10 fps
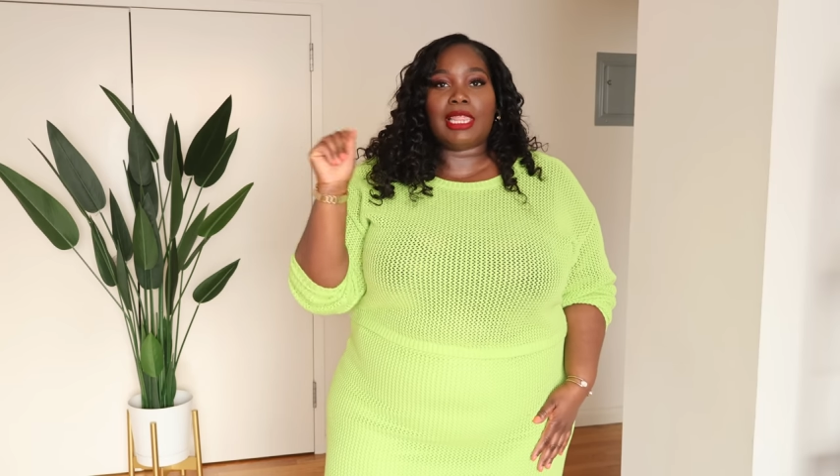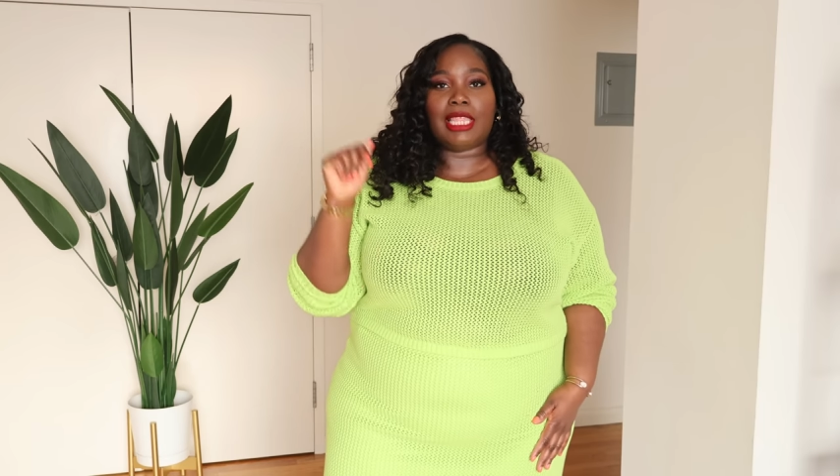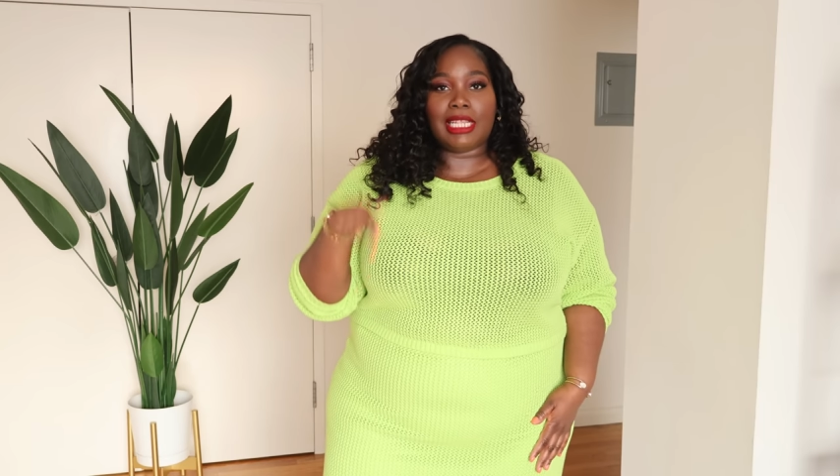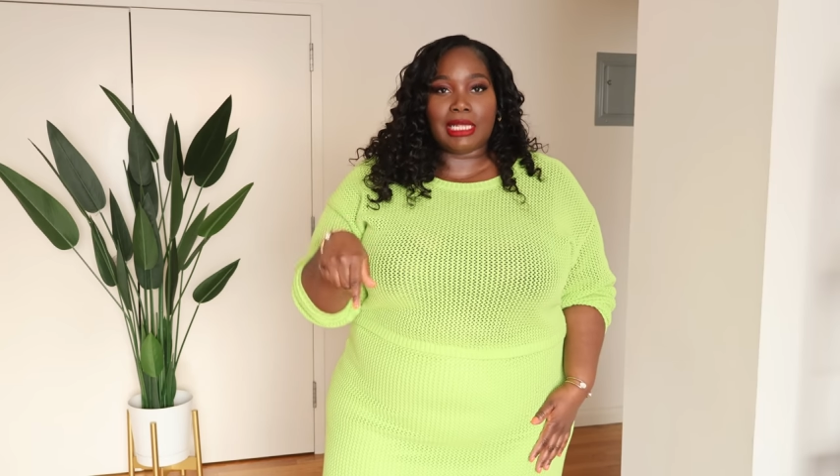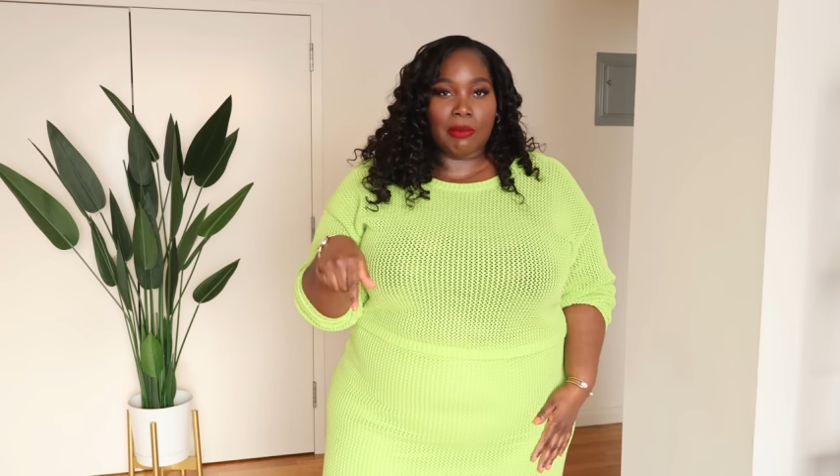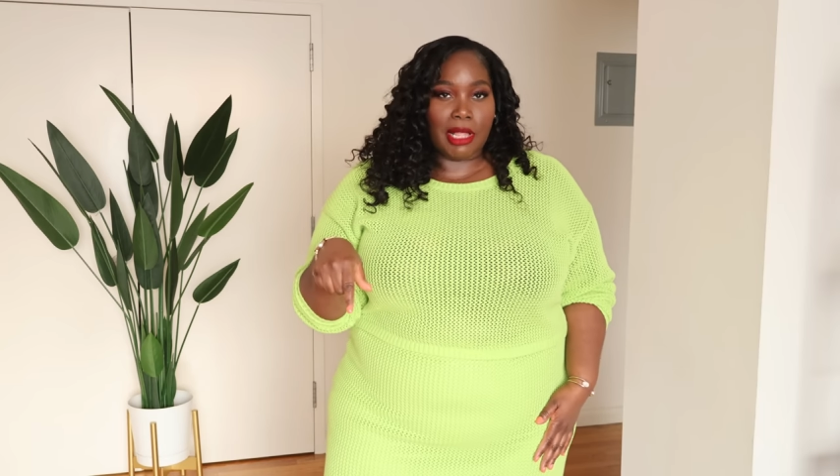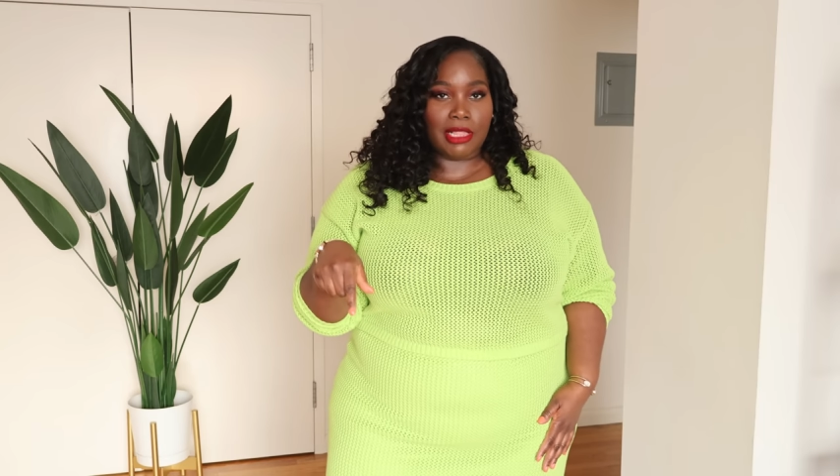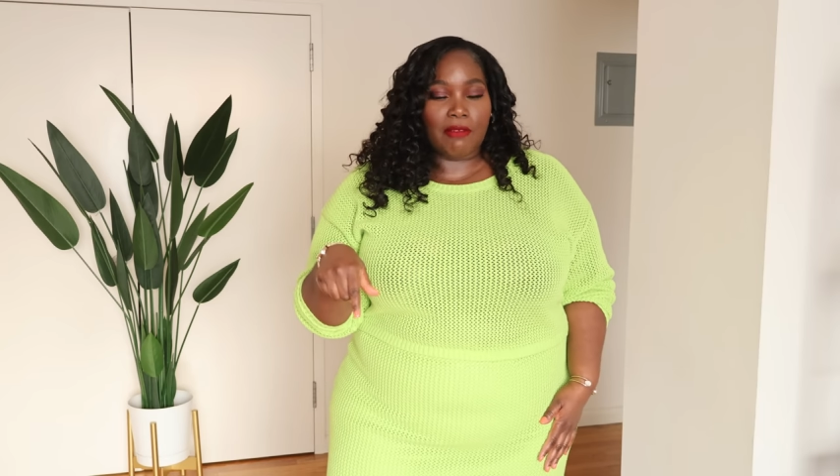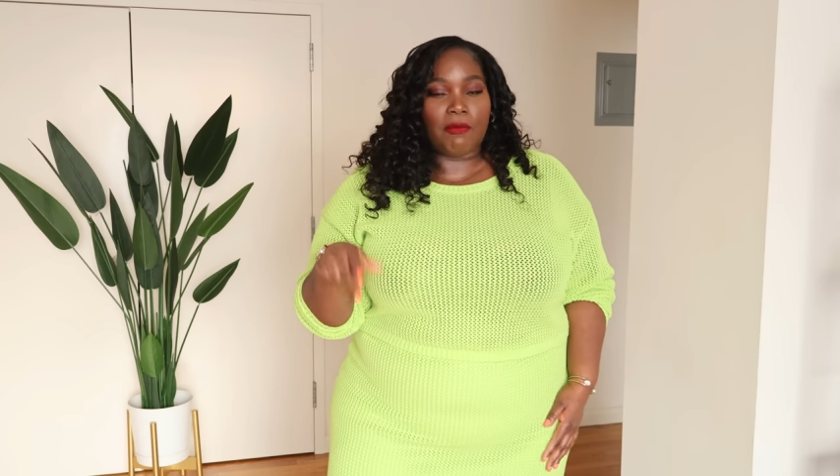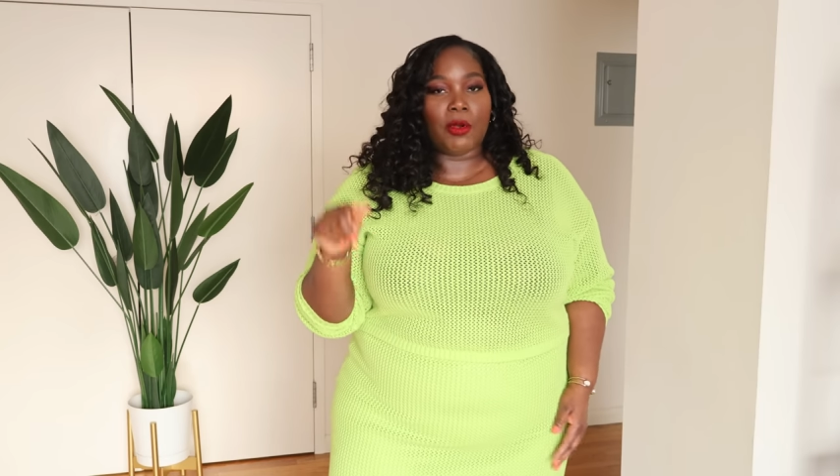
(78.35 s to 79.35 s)
this month
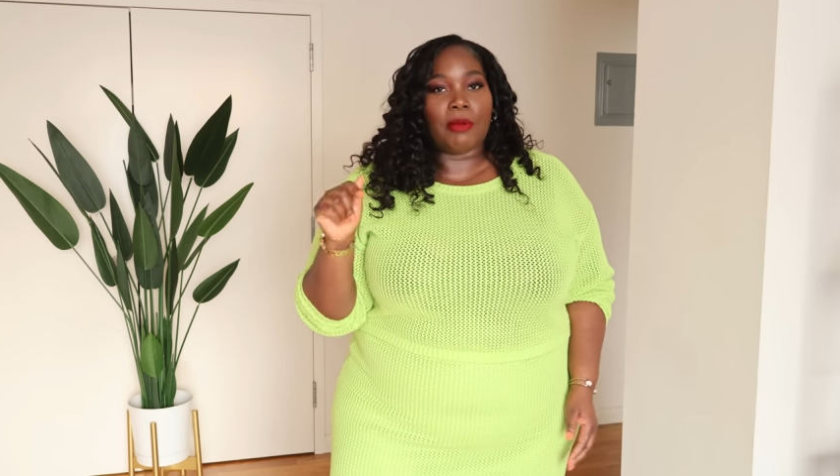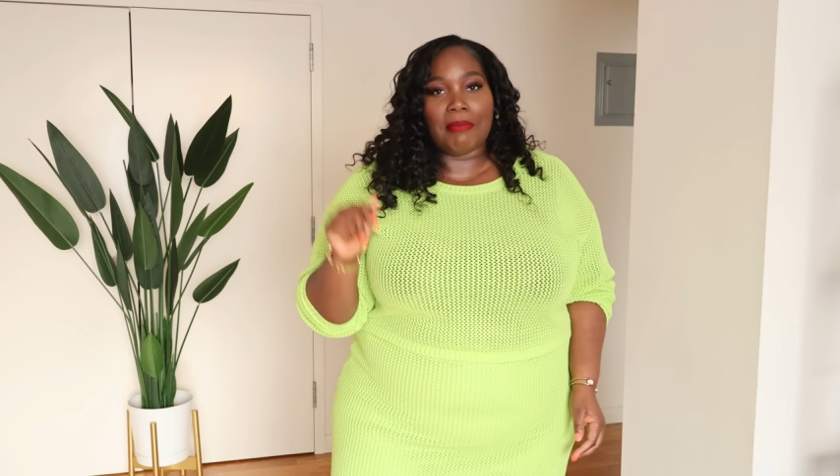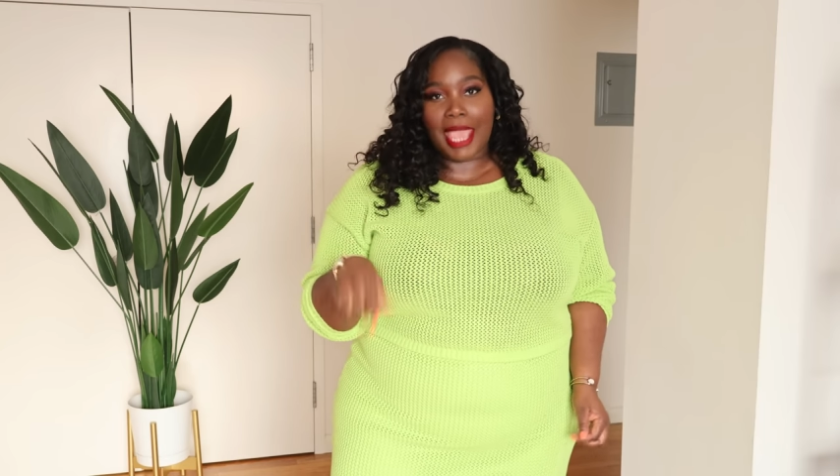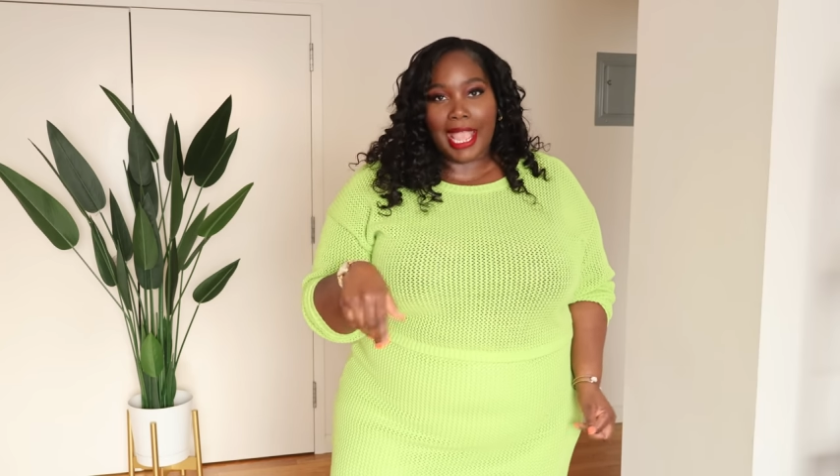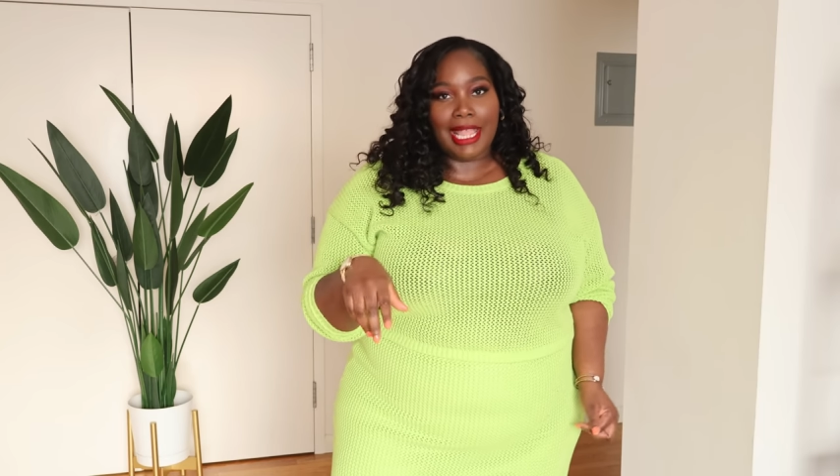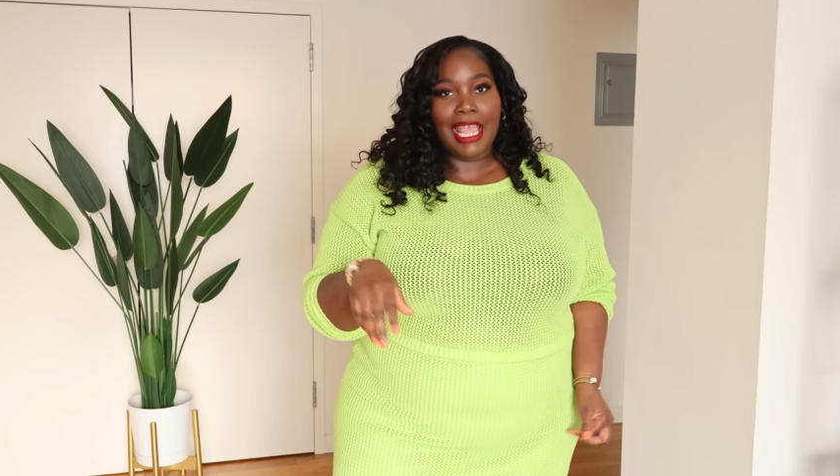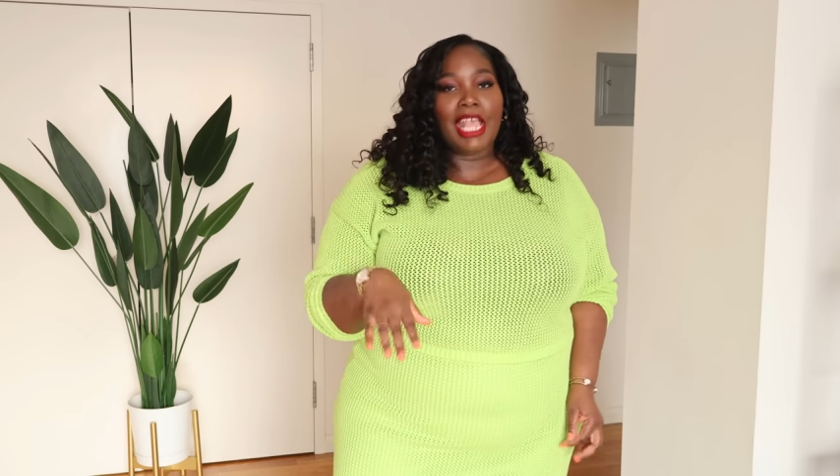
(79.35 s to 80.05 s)
for May.